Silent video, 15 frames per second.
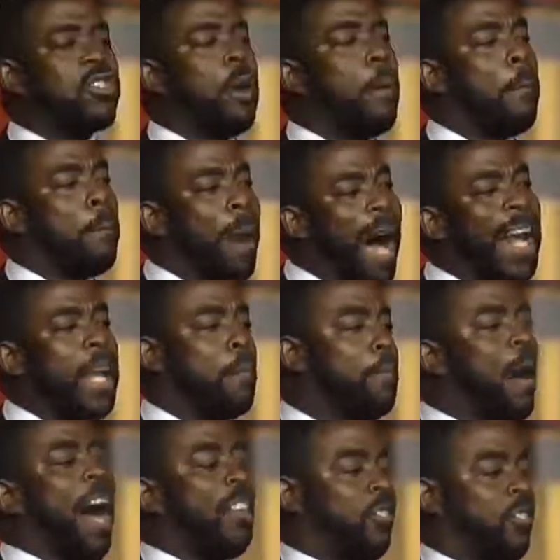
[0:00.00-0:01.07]
your body
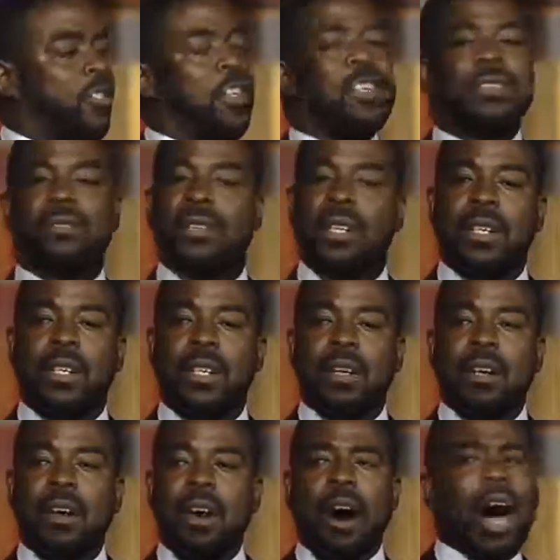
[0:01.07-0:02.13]
posture.
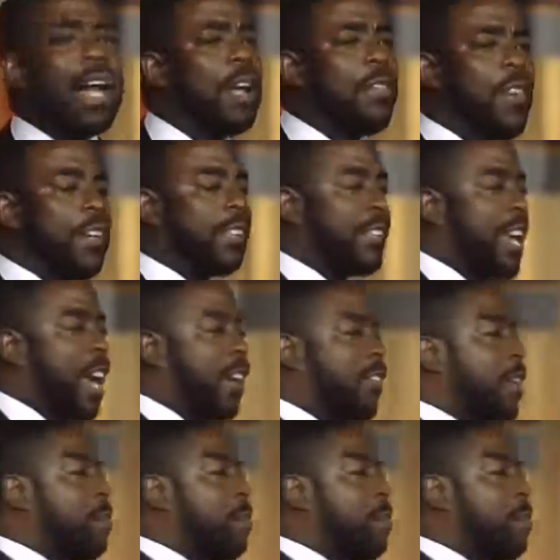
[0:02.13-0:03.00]
All of these things